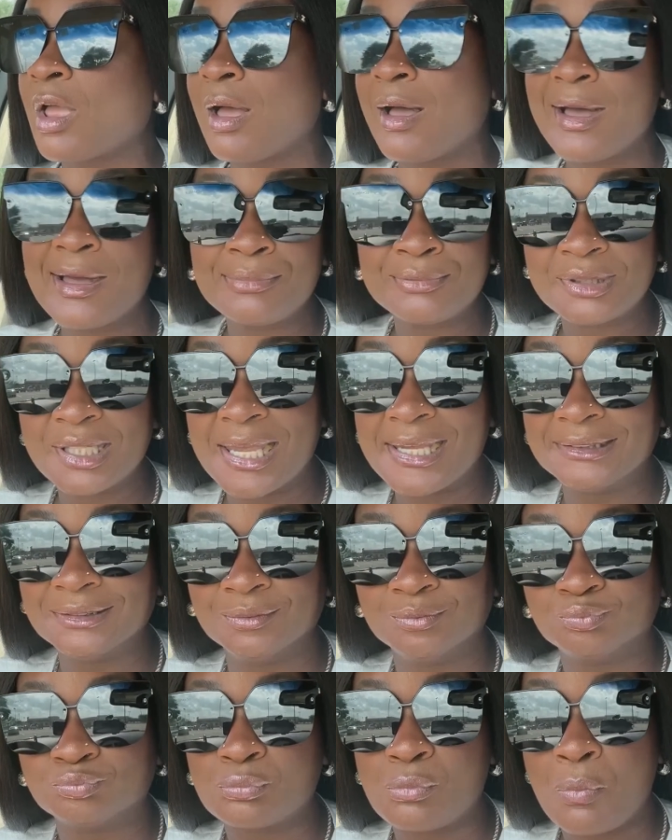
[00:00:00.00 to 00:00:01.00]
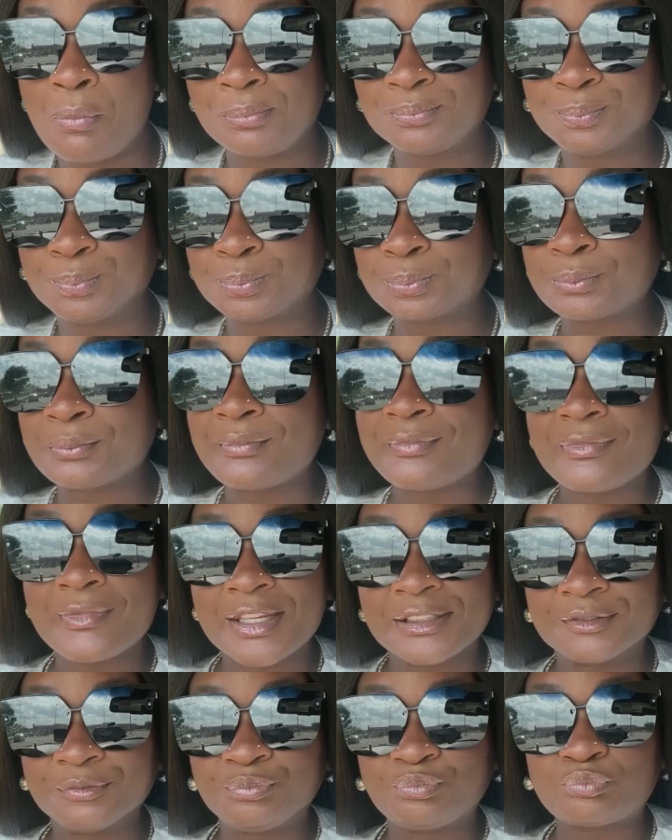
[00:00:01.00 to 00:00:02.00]
Update
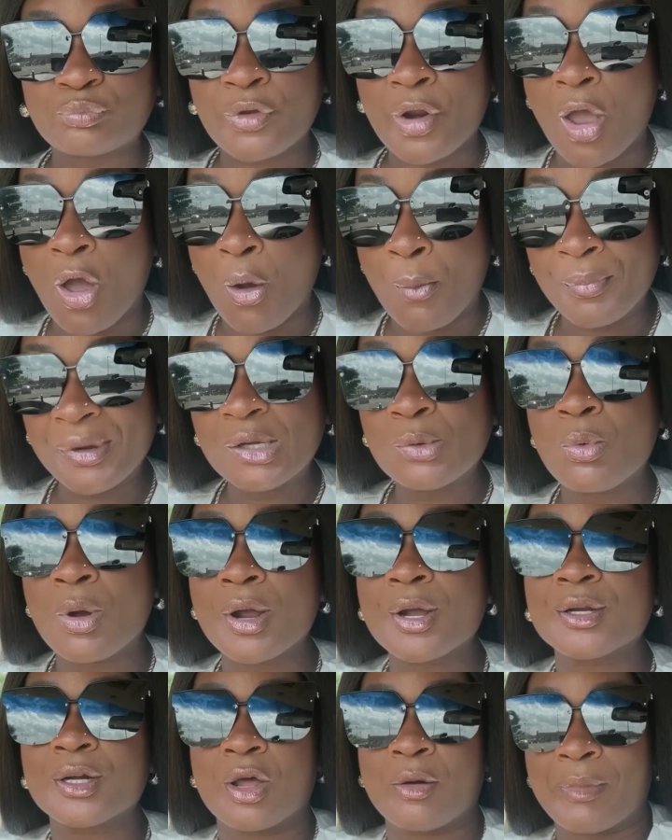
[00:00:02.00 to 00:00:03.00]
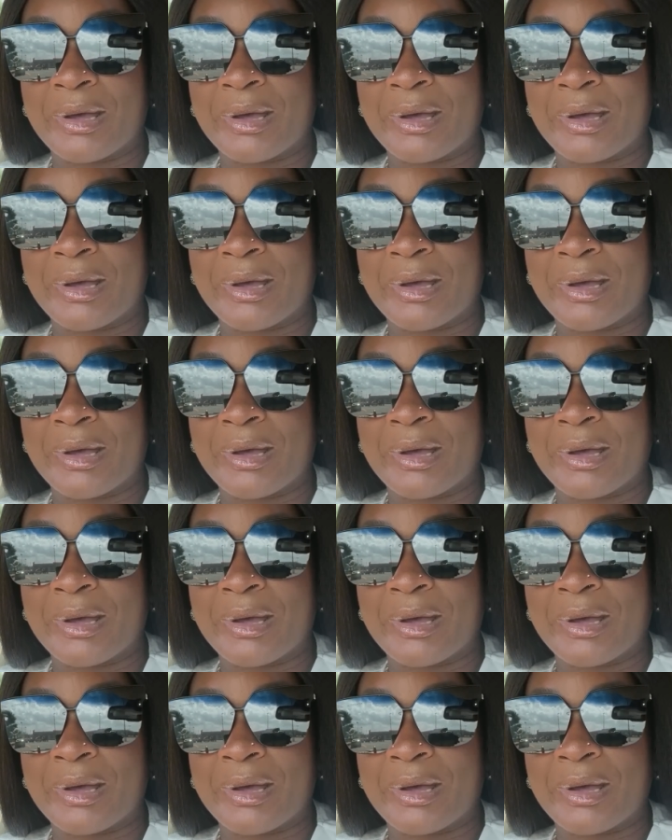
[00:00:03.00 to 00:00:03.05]
on me working on